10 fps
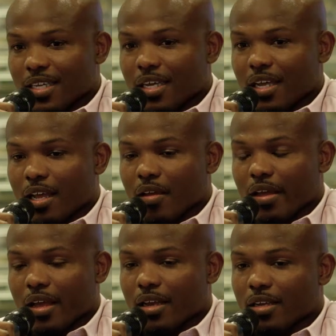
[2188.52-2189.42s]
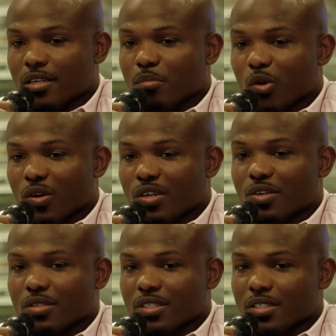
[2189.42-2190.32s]
Yeah, I, I could have bought it
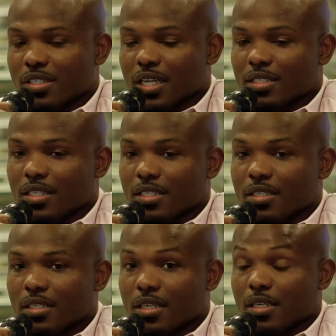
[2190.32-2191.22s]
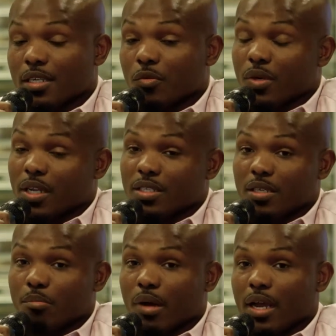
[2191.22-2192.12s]
earlier and I didn't. And then when I
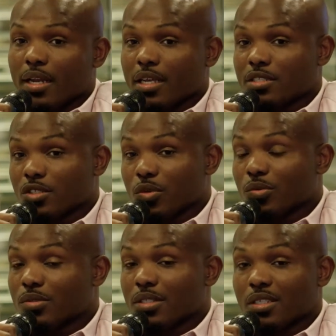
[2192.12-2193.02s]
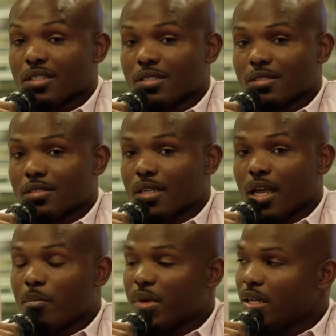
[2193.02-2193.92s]
did buy it, I sold and
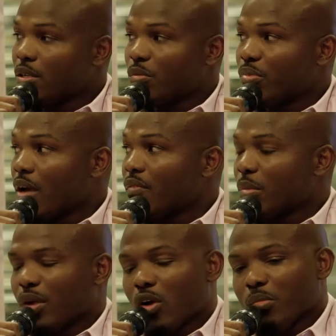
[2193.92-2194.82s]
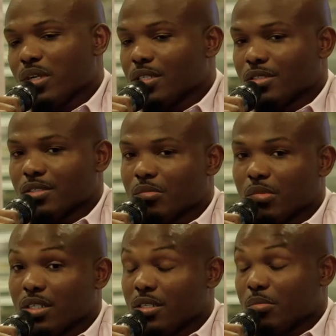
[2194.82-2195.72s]
I made a little profit. But all money is good
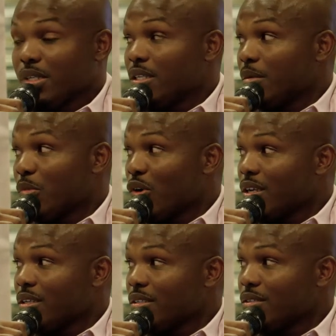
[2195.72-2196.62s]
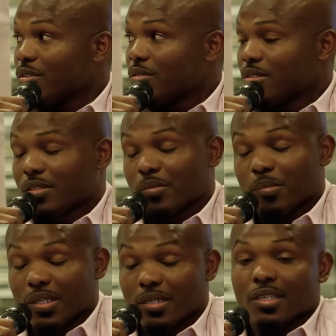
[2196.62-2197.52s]
money to me in the market, you know. so,
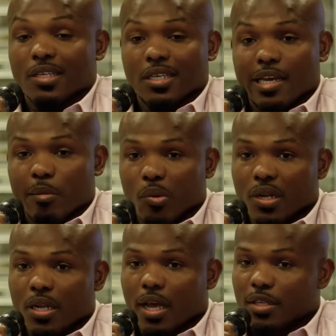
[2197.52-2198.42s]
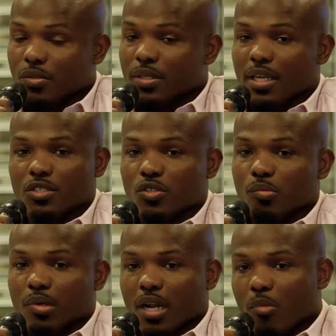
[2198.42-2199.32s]
but but I do that too.
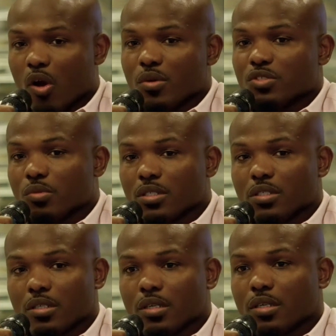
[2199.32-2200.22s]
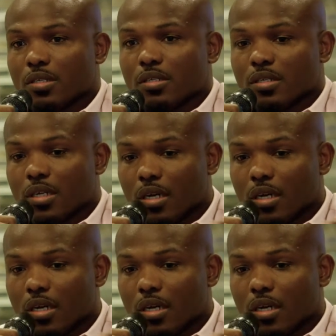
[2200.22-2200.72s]
But I'm always willing to learn.